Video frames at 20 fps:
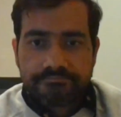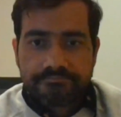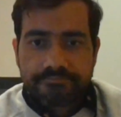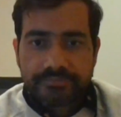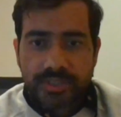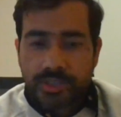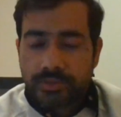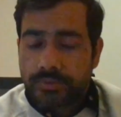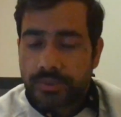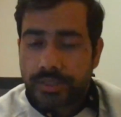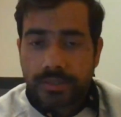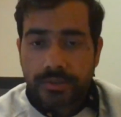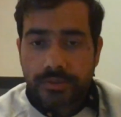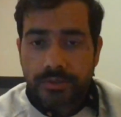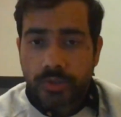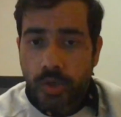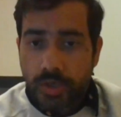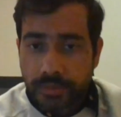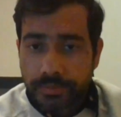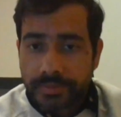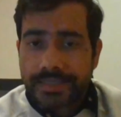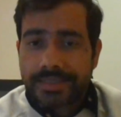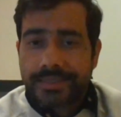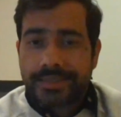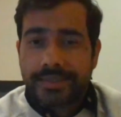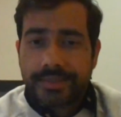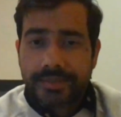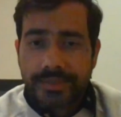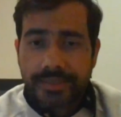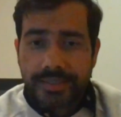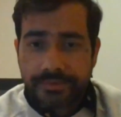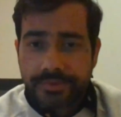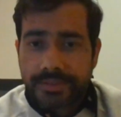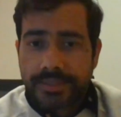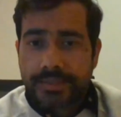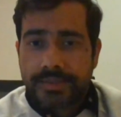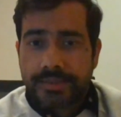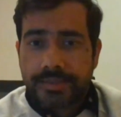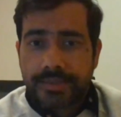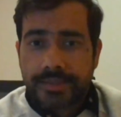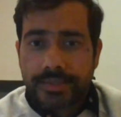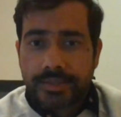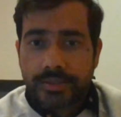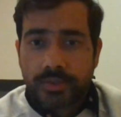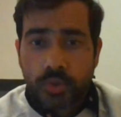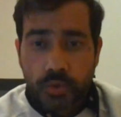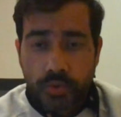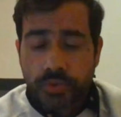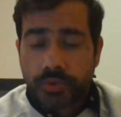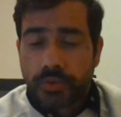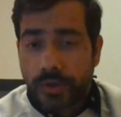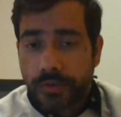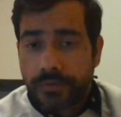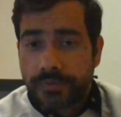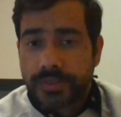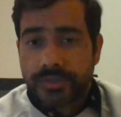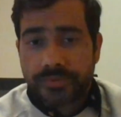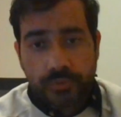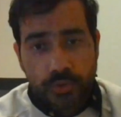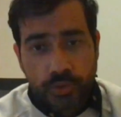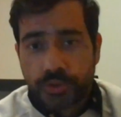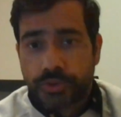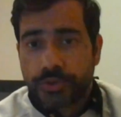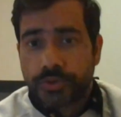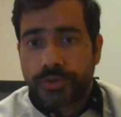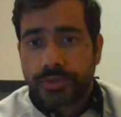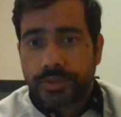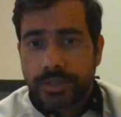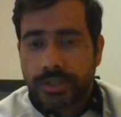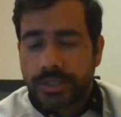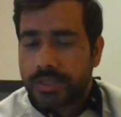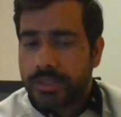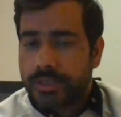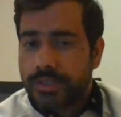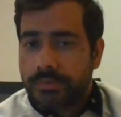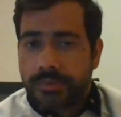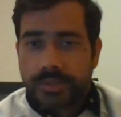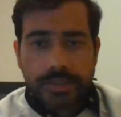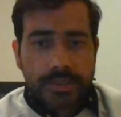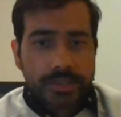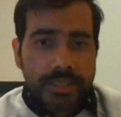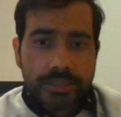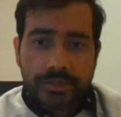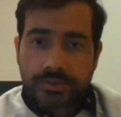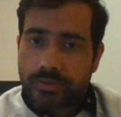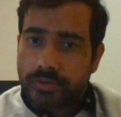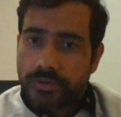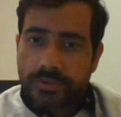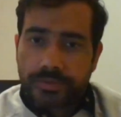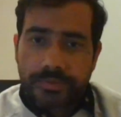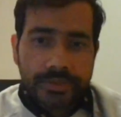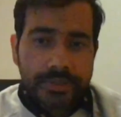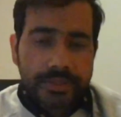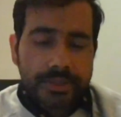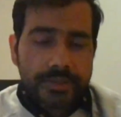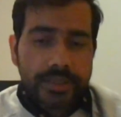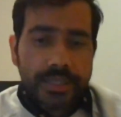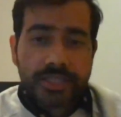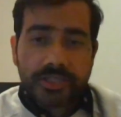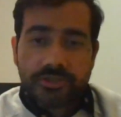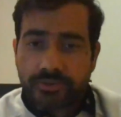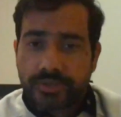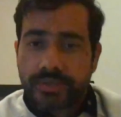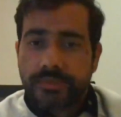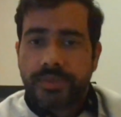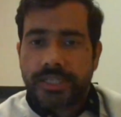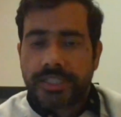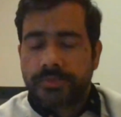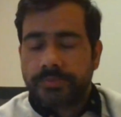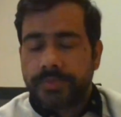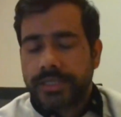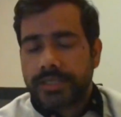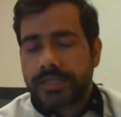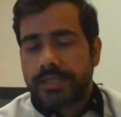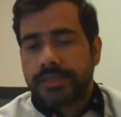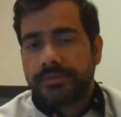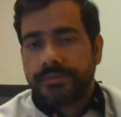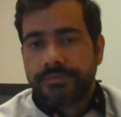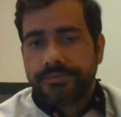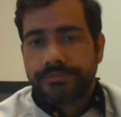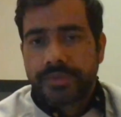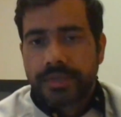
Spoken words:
you will not be leaving close to the office for sure, because that's going to be extremely expensive.